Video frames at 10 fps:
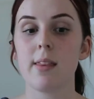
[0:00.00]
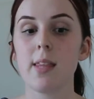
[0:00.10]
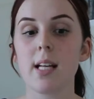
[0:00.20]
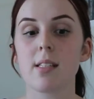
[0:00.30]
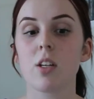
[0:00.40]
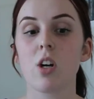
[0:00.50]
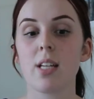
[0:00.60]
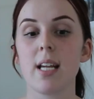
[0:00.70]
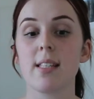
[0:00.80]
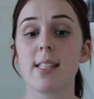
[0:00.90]
Thus, the
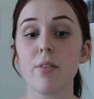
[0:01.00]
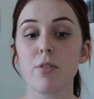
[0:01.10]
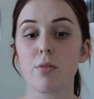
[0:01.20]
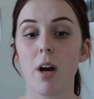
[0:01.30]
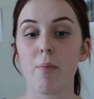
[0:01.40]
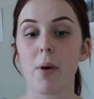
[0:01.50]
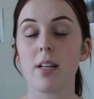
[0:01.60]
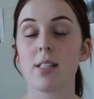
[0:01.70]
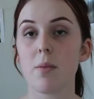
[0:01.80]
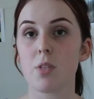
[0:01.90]
content is self-derived by the
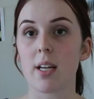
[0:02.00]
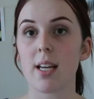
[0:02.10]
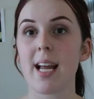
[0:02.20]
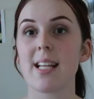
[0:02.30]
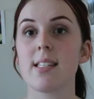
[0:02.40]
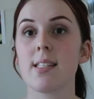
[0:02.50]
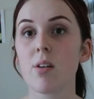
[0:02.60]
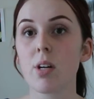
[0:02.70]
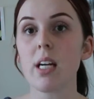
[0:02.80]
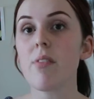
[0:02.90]
subject and has
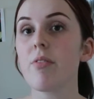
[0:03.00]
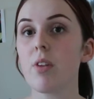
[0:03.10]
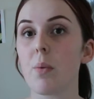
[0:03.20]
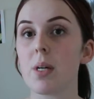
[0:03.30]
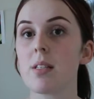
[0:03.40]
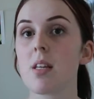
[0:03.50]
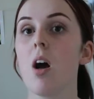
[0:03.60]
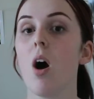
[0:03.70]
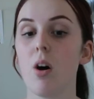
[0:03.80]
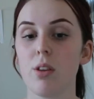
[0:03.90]
zero influence
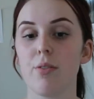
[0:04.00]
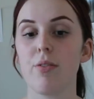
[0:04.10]
on